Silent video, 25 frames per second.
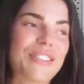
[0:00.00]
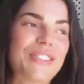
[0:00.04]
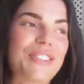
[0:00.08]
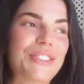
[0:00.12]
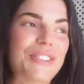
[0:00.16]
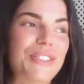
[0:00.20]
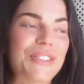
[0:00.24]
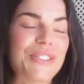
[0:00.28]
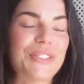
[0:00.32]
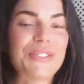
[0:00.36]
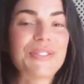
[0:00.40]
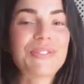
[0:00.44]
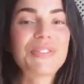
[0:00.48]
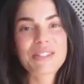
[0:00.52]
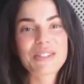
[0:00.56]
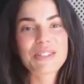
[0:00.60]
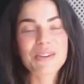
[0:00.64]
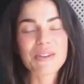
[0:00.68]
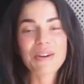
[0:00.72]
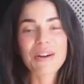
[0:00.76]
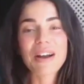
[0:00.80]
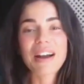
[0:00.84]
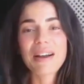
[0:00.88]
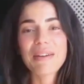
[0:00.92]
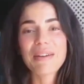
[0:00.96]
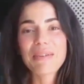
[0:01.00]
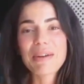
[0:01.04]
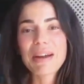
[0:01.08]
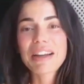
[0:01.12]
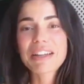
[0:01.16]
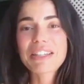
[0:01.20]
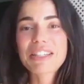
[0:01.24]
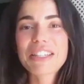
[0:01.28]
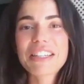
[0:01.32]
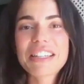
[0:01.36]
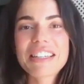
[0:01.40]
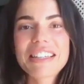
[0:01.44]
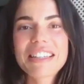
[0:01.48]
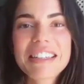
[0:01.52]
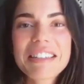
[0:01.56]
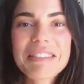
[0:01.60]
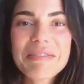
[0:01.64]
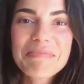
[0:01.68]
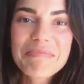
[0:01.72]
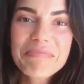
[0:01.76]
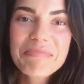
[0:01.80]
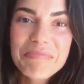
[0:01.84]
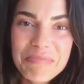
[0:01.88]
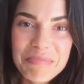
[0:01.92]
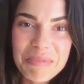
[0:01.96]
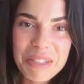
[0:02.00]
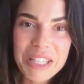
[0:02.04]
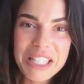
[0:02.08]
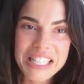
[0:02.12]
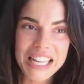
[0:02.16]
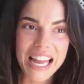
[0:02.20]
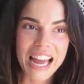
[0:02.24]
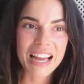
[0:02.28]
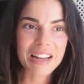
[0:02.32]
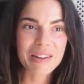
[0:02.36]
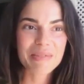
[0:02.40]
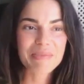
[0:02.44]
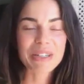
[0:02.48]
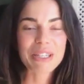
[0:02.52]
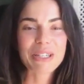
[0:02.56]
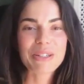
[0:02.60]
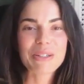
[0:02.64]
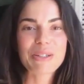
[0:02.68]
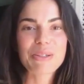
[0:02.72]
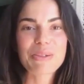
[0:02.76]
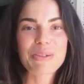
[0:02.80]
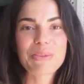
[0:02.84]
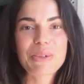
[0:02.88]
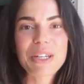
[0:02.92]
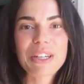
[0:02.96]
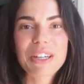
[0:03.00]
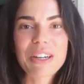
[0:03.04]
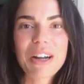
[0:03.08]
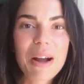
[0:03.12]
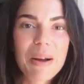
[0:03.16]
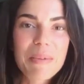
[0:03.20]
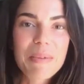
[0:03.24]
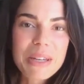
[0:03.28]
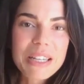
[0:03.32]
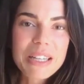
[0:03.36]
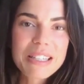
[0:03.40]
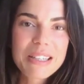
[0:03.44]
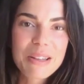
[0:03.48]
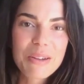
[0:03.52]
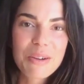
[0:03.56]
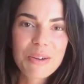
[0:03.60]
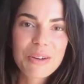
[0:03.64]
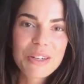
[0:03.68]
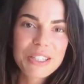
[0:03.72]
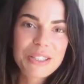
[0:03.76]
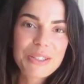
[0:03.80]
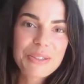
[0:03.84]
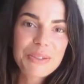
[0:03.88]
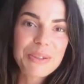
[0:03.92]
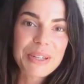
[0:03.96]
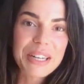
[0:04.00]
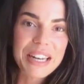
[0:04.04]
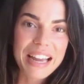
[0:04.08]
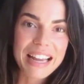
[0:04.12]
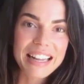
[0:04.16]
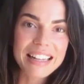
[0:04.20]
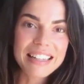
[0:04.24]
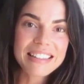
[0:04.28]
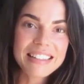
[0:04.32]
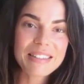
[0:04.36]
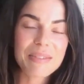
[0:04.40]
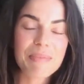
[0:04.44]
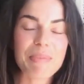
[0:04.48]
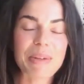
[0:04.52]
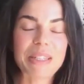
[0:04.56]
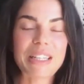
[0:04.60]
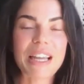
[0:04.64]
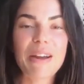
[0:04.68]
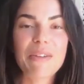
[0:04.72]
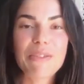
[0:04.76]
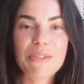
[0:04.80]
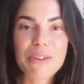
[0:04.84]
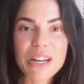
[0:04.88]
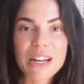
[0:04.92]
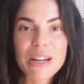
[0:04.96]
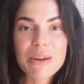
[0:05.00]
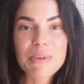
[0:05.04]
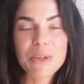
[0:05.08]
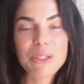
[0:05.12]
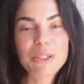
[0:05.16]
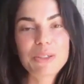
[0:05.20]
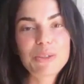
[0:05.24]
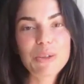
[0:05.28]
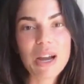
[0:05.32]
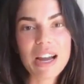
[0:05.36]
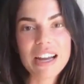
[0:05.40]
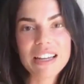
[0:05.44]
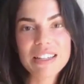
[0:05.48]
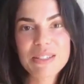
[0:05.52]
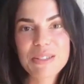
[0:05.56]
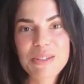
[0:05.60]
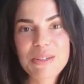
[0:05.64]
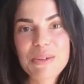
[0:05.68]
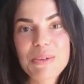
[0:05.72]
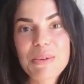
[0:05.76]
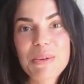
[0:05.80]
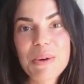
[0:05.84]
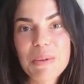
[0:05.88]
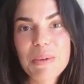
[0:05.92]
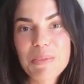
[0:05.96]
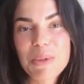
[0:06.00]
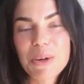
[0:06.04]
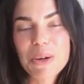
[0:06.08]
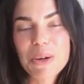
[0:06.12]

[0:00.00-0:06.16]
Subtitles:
true. So I'm actually sad because we're coming slowly to an end, but I really want to ask you one more